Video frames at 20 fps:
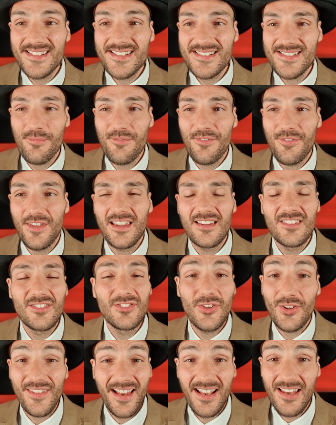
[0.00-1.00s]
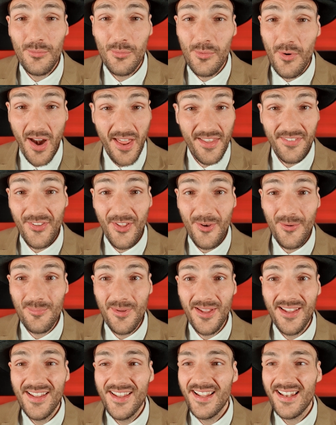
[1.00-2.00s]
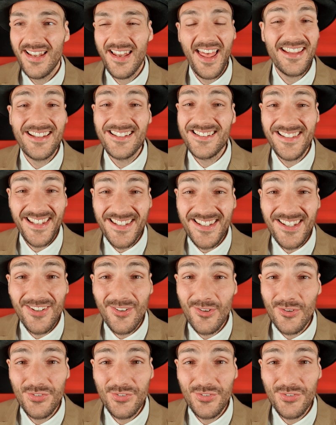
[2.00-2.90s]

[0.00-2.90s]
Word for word: something totally random, like taking a